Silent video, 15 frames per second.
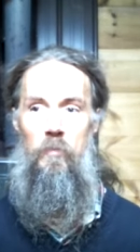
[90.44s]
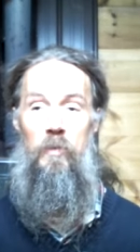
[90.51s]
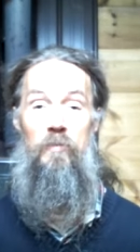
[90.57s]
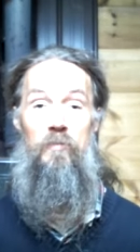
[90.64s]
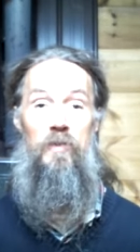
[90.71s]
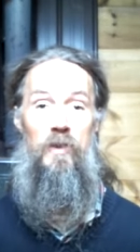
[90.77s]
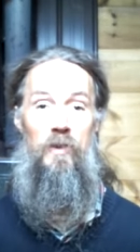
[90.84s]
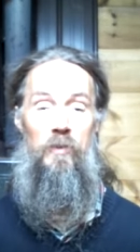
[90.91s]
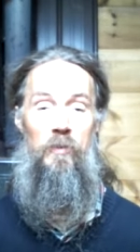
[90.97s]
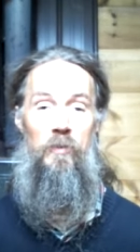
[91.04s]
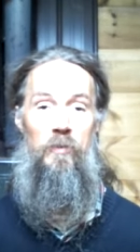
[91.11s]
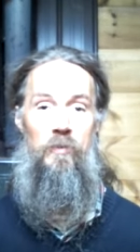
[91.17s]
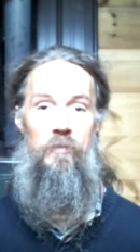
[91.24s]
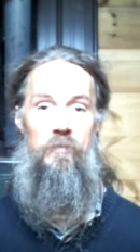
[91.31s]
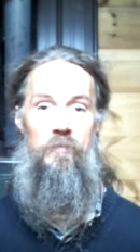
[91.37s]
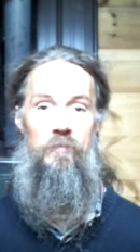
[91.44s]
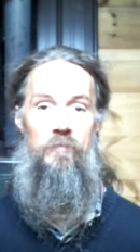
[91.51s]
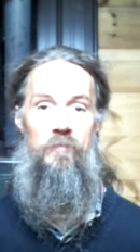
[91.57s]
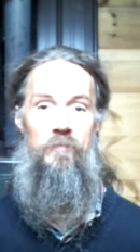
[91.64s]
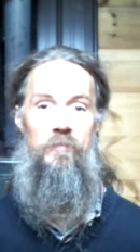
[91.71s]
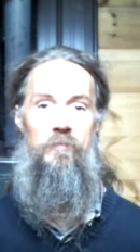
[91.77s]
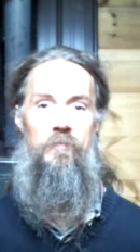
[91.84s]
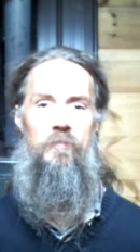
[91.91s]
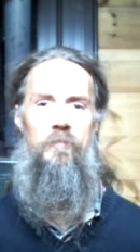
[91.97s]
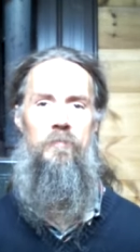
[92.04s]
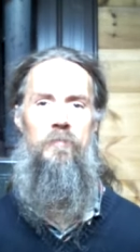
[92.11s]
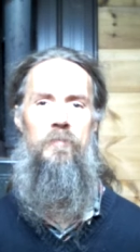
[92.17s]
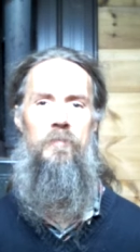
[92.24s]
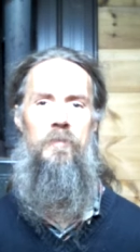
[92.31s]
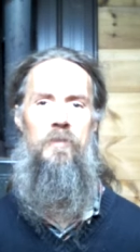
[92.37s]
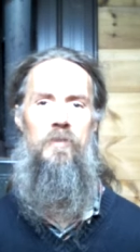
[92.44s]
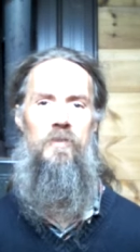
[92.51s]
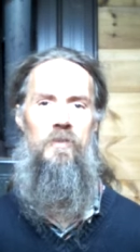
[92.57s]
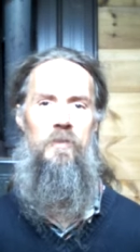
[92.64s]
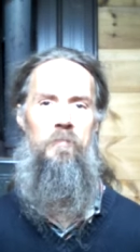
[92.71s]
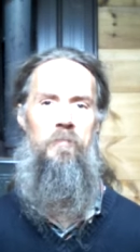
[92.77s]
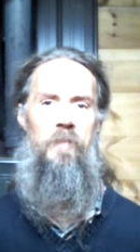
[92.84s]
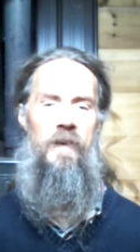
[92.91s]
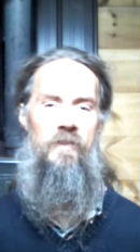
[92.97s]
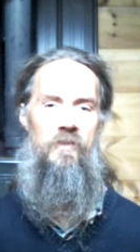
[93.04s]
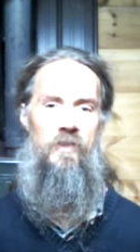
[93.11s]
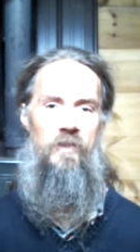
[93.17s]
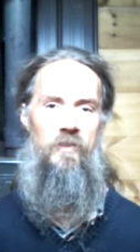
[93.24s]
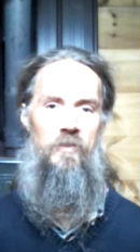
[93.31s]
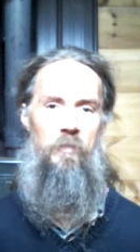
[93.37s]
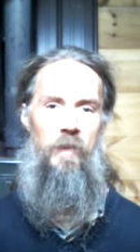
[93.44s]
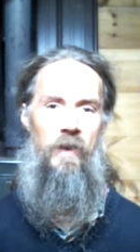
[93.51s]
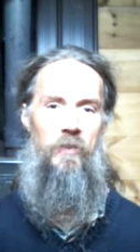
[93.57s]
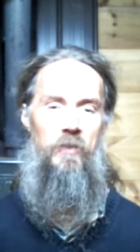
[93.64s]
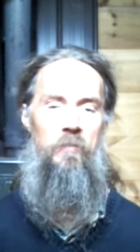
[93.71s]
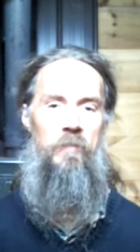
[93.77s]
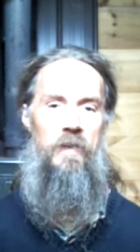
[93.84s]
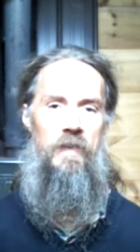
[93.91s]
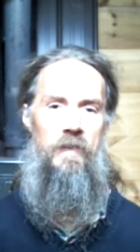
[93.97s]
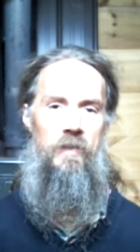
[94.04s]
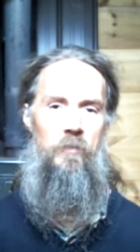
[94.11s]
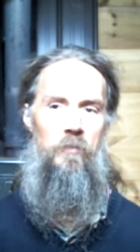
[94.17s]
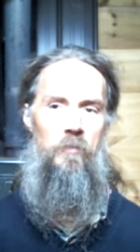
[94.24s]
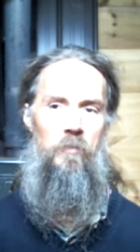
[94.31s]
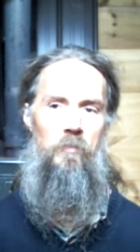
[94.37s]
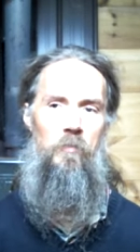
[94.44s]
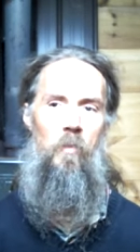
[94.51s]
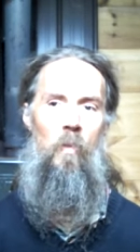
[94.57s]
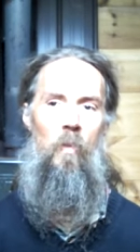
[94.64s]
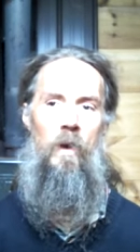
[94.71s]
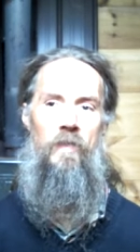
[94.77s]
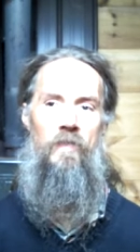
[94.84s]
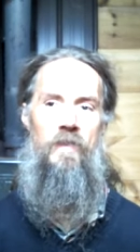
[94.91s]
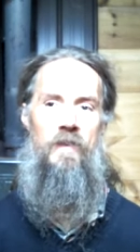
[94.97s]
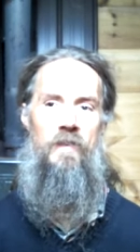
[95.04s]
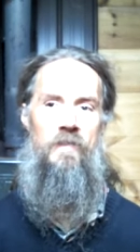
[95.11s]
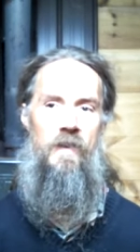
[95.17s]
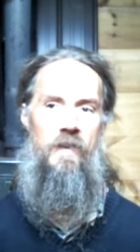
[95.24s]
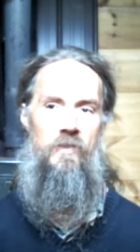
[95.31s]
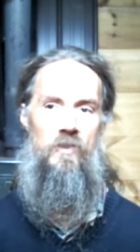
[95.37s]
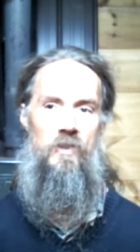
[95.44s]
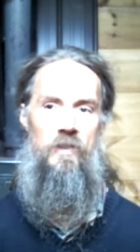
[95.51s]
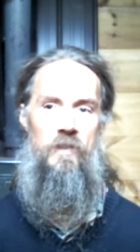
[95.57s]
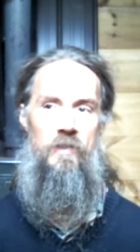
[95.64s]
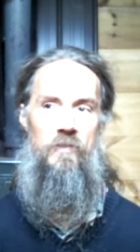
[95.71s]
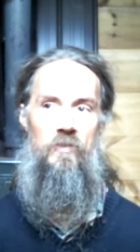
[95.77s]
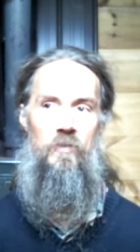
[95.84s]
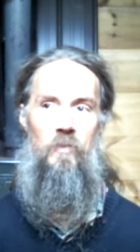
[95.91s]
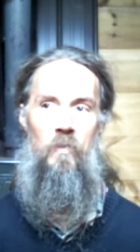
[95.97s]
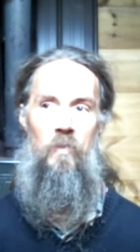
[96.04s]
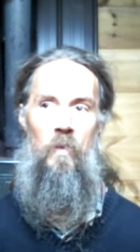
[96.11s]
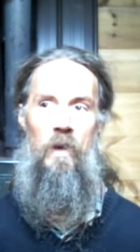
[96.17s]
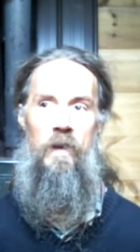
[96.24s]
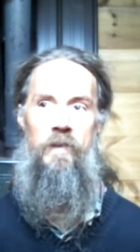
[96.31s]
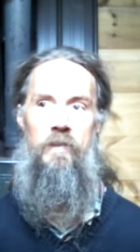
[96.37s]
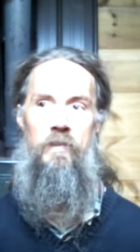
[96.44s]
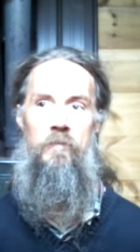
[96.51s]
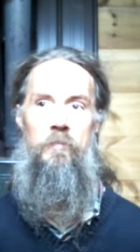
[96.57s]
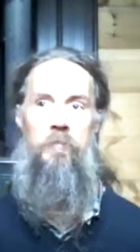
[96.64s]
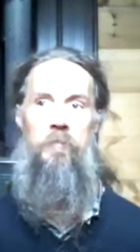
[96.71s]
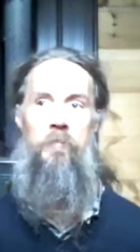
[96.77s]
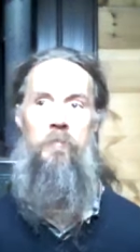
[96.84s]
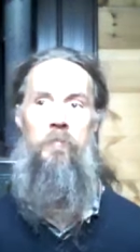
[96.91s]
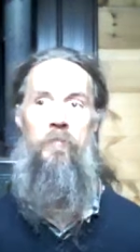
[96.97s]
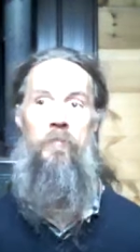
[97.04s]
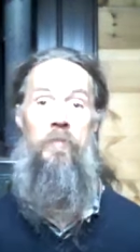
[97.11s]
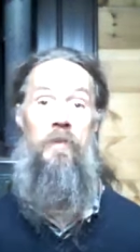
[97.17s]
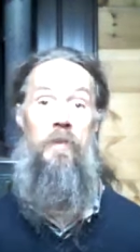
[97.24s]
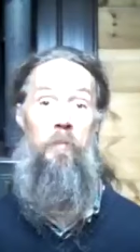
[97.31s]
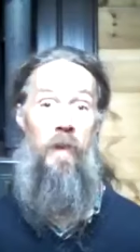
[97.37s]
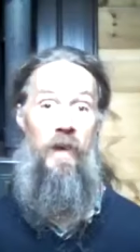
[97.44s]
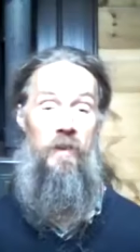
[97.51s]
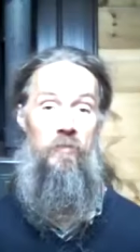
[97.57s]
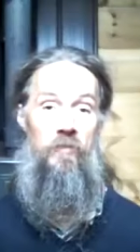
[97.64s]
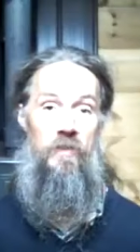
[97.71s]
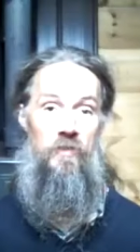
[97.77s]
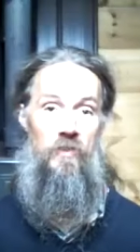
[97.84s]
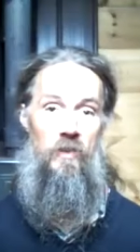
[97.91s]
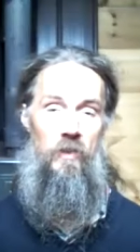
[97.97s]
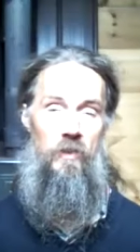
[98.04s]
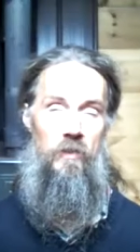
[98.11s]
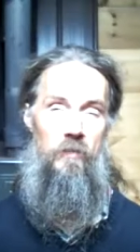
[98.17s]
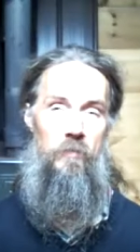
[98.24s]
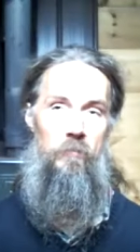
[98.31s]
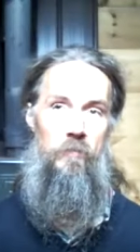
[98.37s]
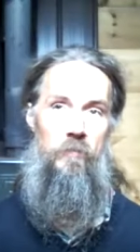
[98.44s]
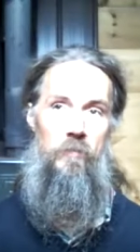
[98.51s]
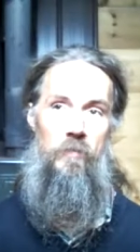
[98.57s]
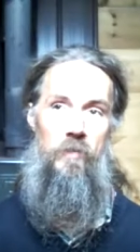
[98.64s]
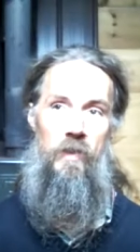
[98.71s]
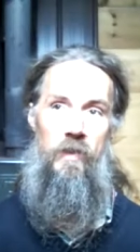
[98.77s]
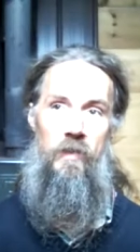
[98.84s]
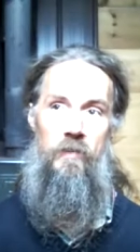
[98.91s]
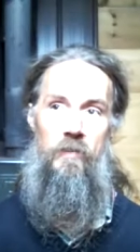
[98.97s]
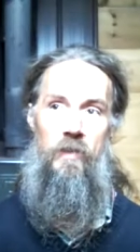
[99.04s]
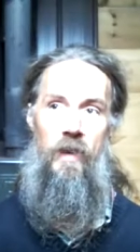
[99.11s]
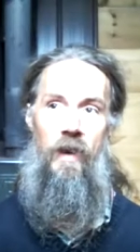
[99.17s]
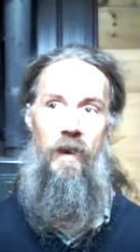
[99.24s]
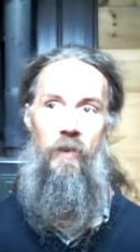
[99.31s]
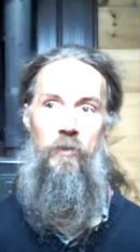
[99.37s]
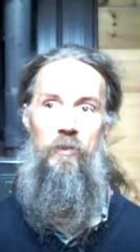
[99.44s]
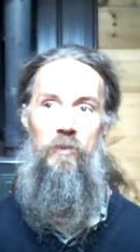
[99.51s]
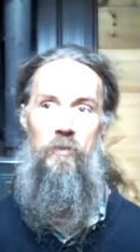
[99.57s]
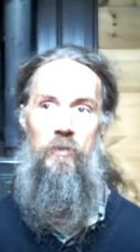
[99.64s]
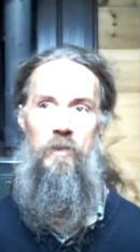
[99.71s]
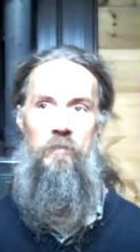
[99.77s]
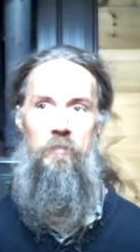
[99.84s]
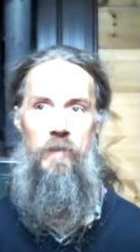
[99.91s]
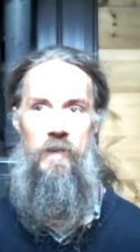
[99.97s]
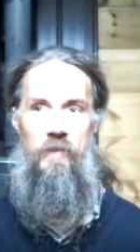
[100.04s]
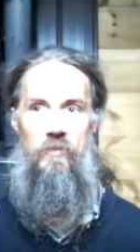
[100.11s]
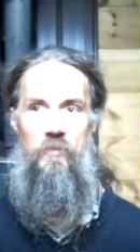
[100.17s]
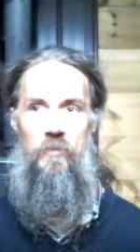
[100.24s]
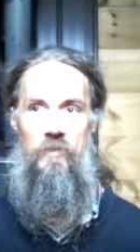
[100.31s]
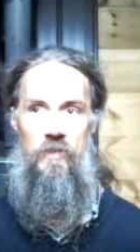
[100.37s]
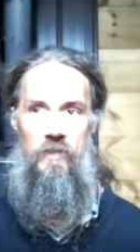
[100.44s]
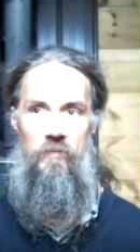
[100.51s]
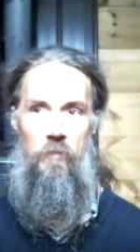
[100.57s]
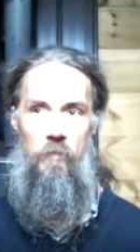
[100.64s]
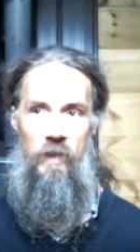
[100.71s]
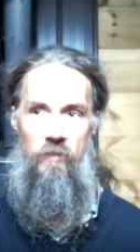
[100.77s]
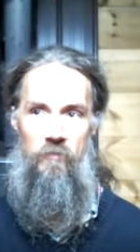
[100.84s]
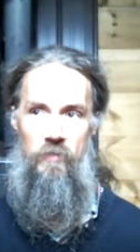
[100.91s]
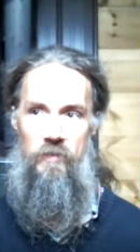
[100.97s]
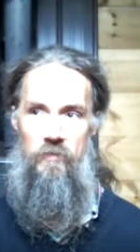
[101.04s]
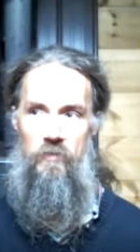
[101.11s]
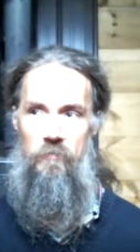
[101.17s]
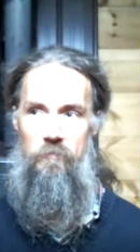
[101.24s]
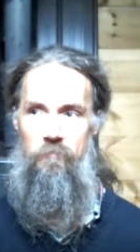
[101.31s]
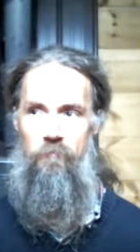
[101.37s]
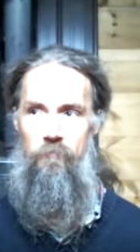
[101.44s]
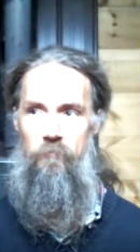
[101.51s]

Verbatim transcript: review some basics about the meeting, what the intention is, what the benefits are and how you can best receive the benefits.